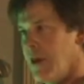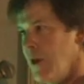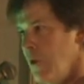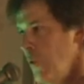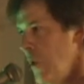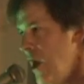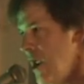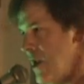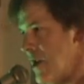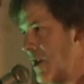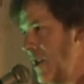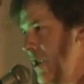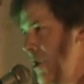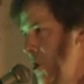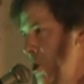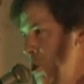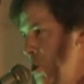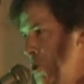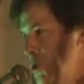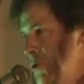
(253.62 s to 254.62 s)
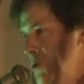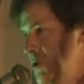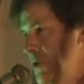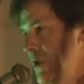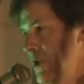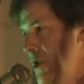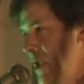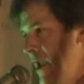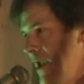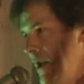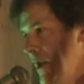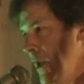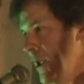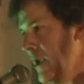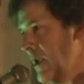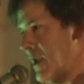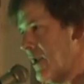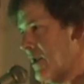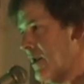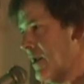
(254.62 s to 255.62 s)
When used
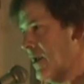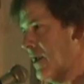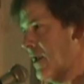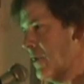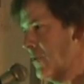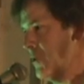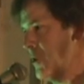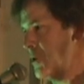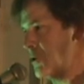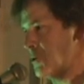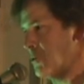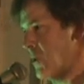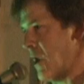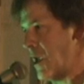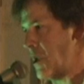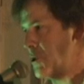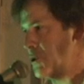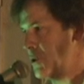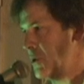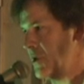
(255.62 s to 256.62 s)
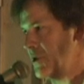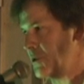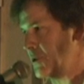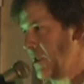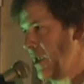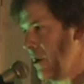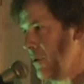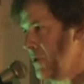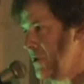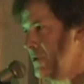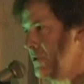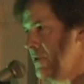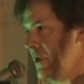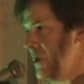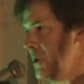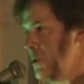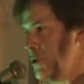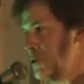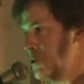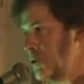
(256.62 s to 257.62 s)
daily, this razor is
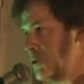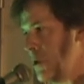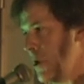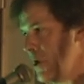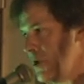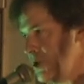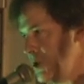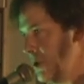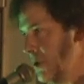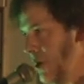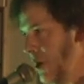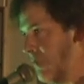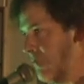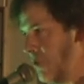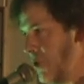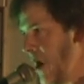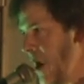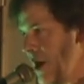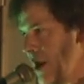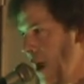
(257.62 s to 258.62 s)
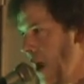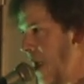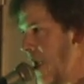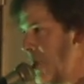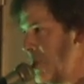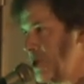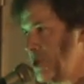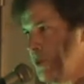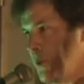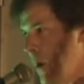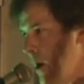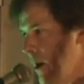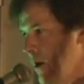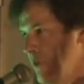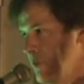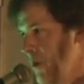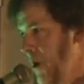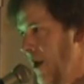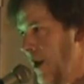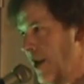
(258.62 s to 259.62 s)
guaranteed to start you upright. right. I swear
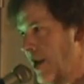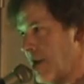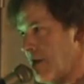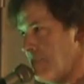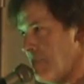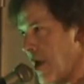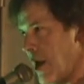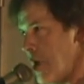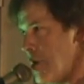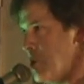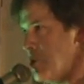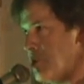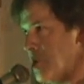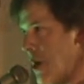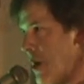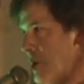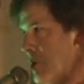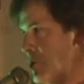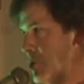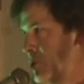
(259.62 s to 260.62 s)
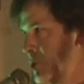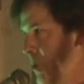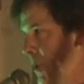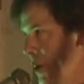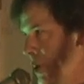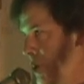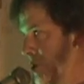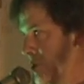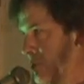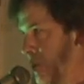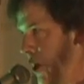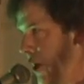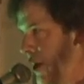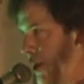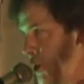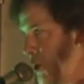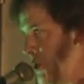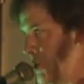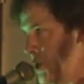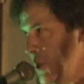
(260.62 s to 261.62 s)
by it. My son swears by
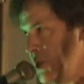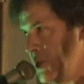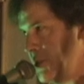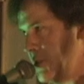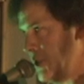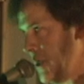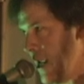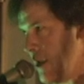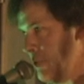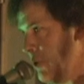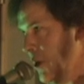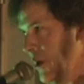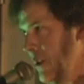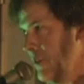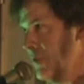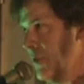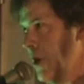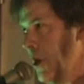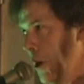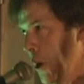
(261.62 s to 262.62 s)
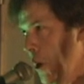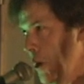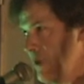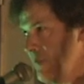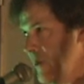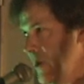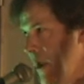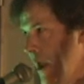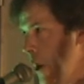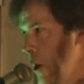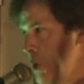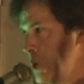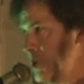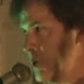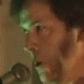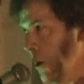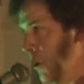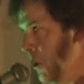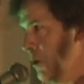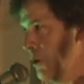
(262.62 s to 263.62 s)
it. It's a staple in the Harvey
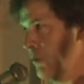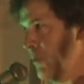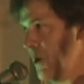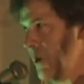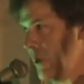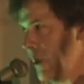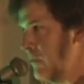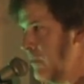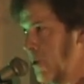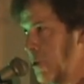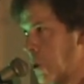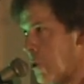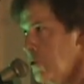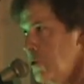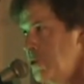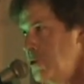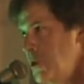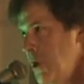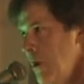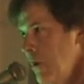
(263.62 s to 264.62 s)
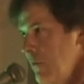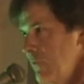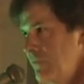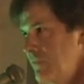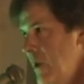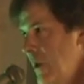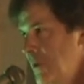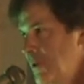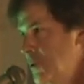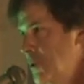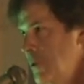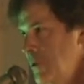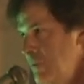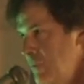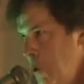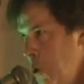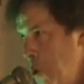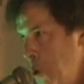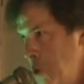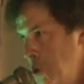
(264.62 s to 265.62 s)
household. We keep it on the shelf next to the
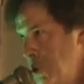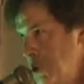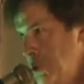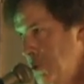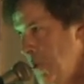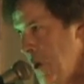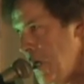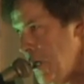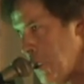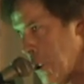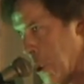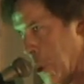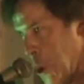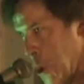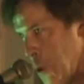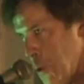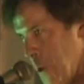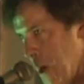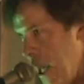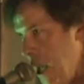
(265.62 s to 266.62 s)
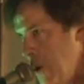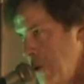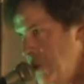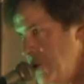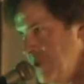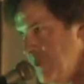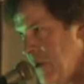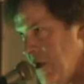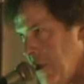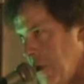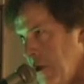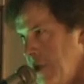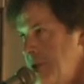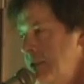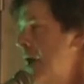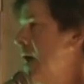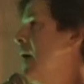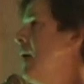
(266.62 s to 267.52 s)
Bose radio loudspeaker.